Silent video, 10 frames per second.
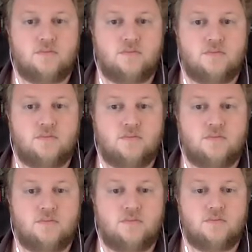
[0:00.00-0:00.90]

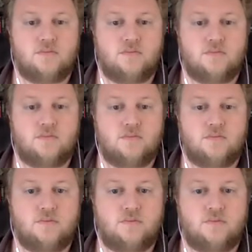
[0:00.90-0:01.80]

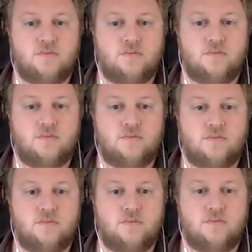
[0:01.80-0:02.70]

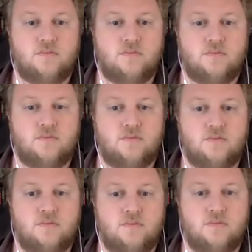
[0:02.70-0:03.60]

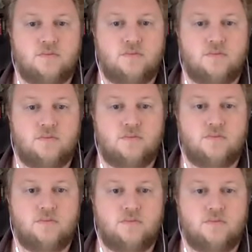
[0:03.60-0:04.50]

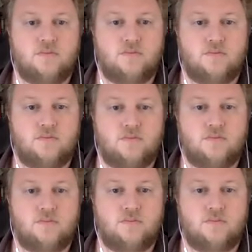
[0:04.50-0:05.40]

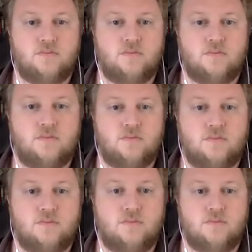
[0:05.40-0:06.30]

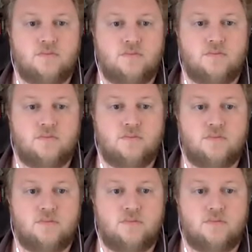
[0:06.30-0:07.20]

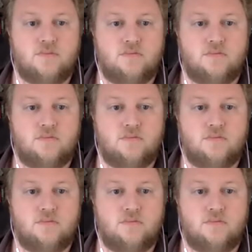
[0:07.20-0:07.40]
This person isn't speaking.